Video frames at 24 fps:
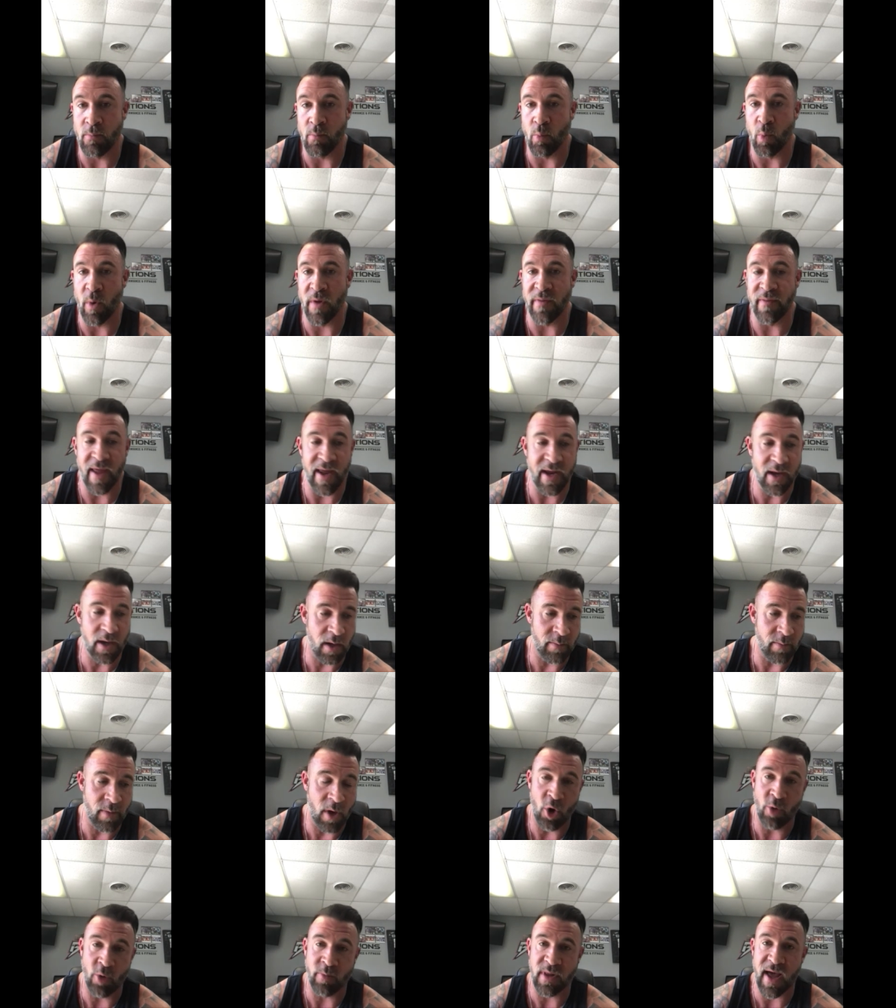When they come
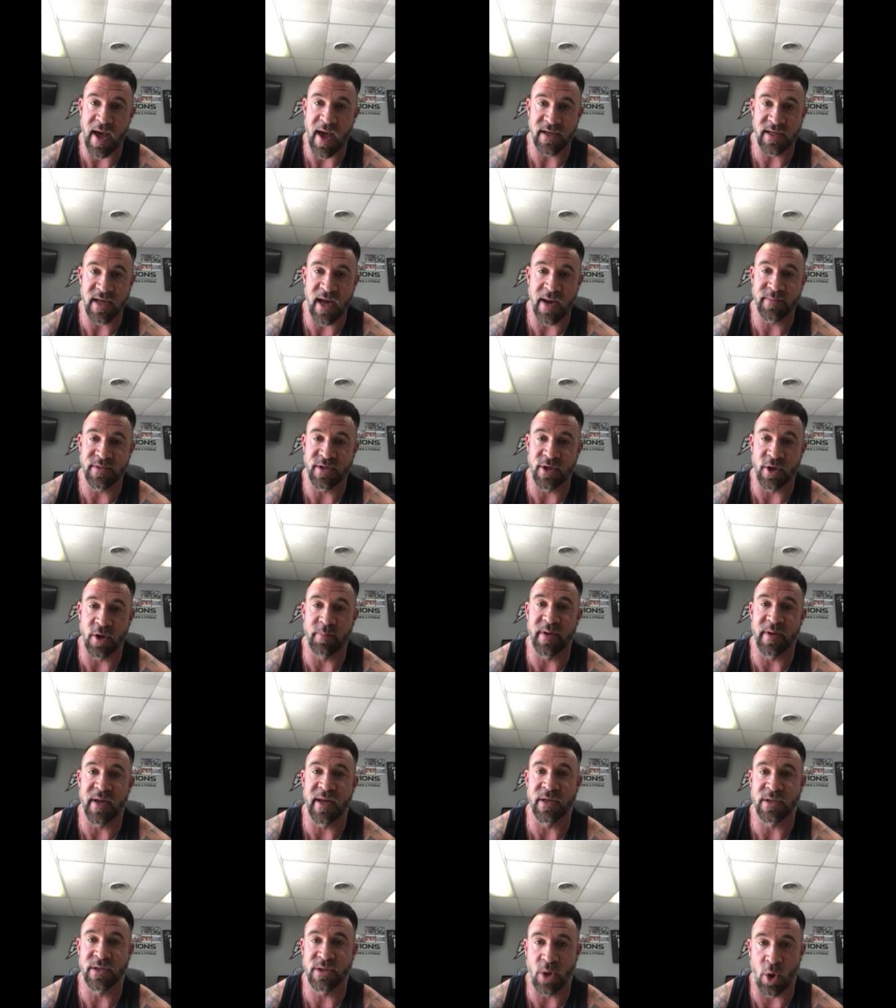home, a lot of times they're
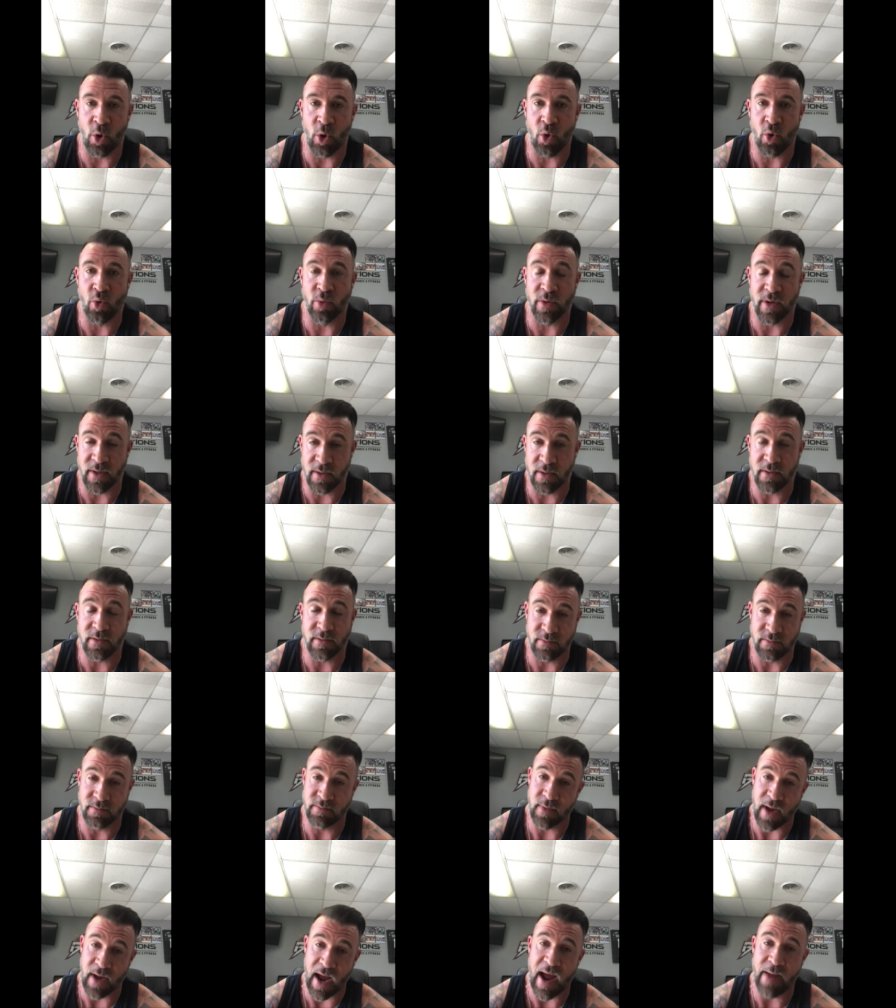being told
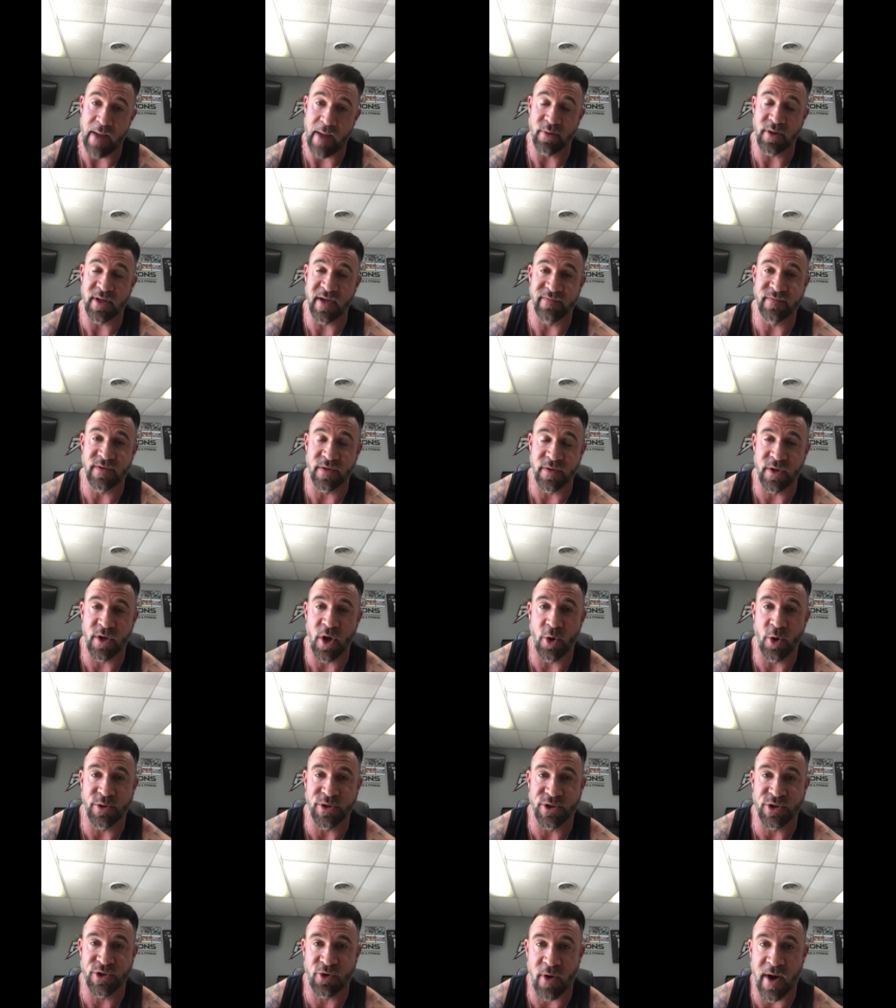I believe, to the
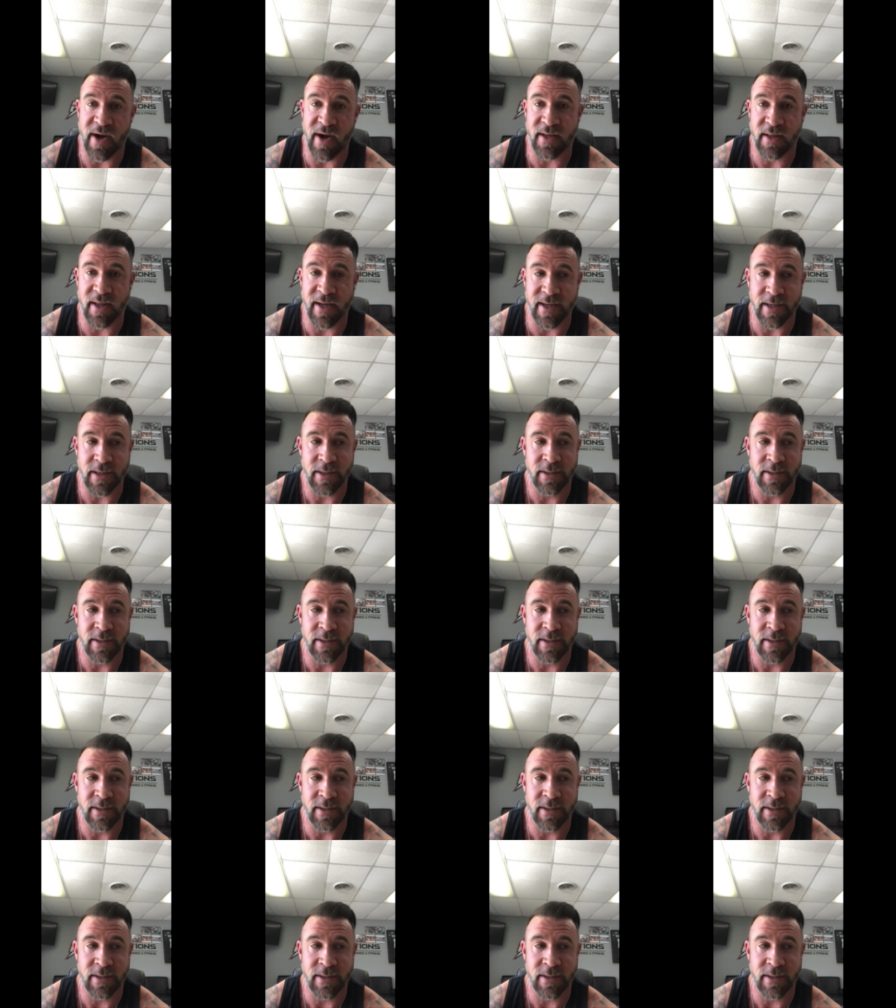coach's credit, like,